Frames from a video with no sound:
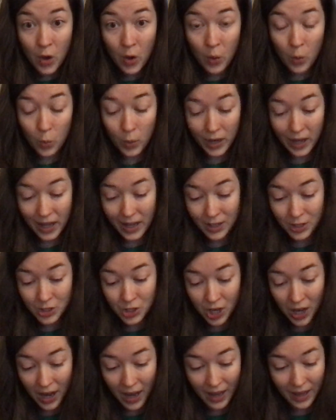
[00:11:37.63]
When I
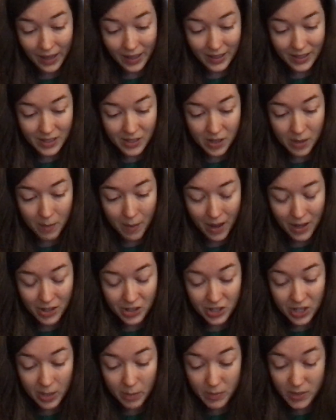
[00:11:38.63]
try to
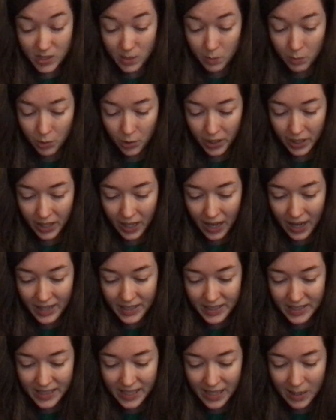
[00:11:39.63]
imagine him as a boy, I
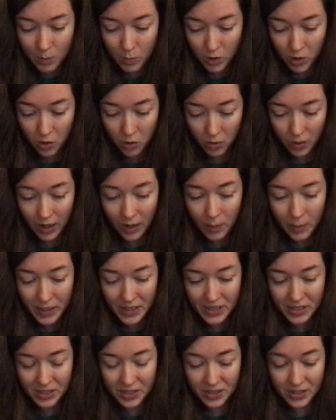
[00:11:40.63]
see him with gray
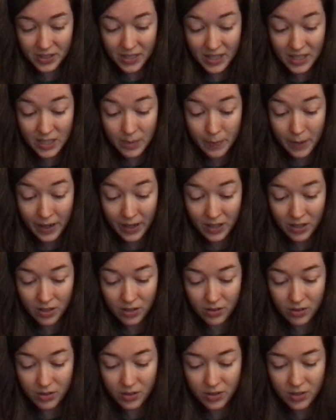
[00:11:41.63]
whiskers and
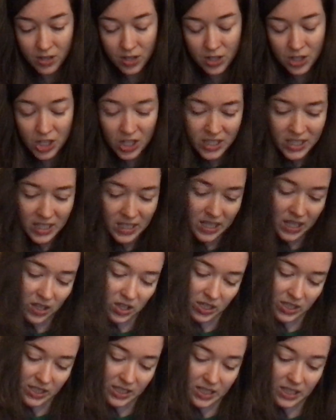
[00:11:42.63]
spectacles, just as he
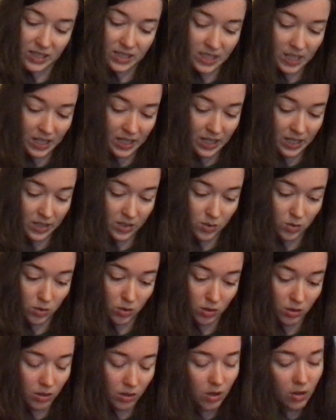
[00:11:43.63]
looks in Sunday
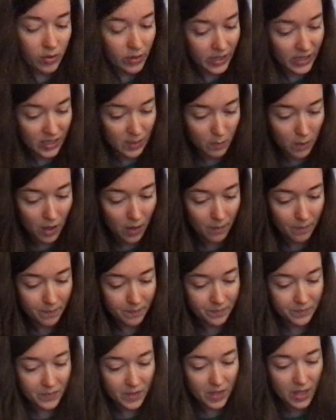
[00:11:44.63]
school, only small.
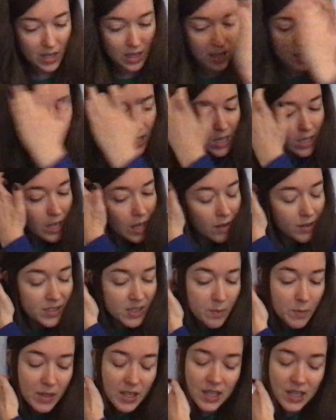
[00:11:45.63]
Now,
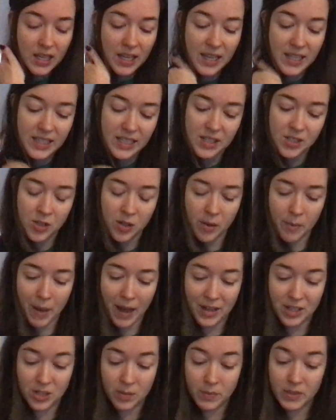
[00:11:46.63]
it's easy to
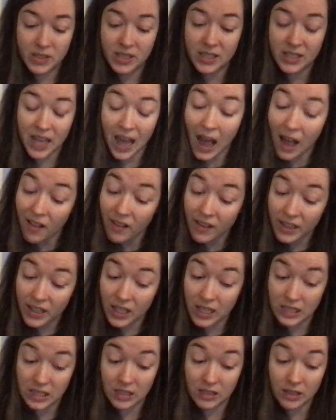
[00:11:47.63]
imagine Mrs. Allen
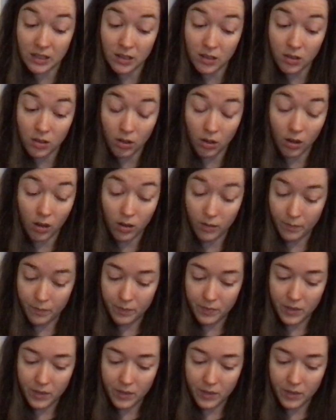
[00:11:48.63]
as a little girl.